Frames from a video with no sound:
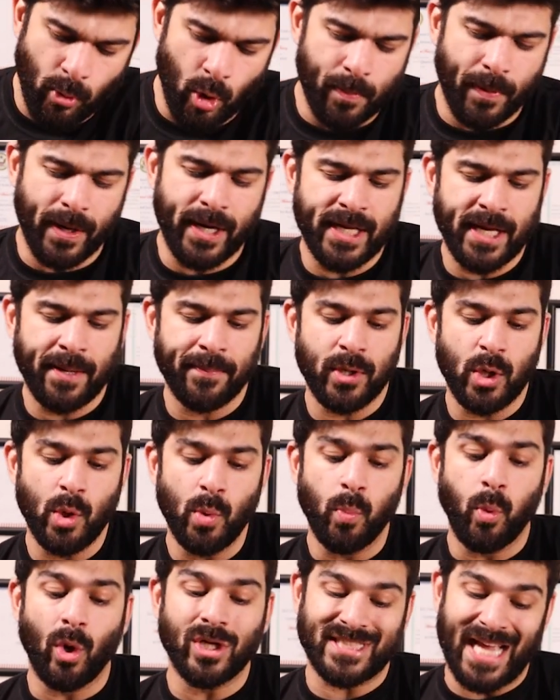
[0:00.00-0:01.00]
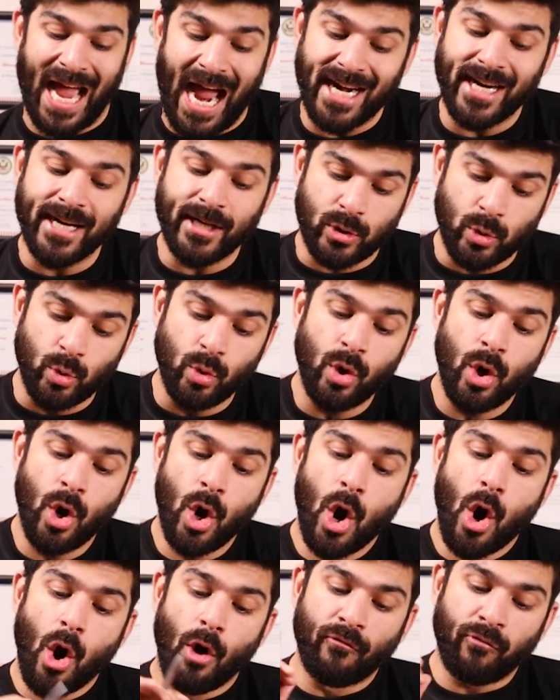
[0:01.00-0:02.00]
mole per dm cube, was added to
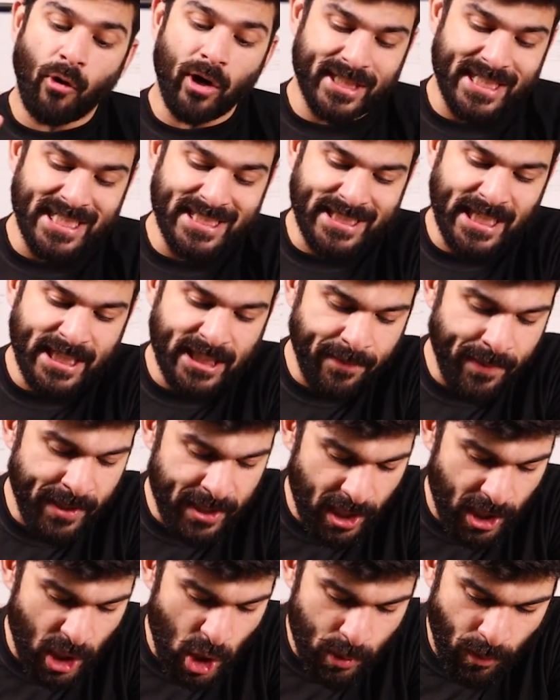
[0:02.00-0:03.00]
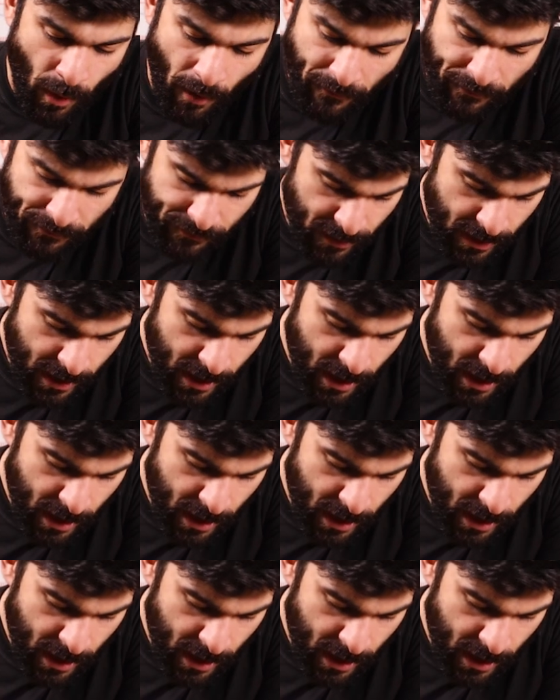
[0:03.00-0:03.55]
40 centimeter cube of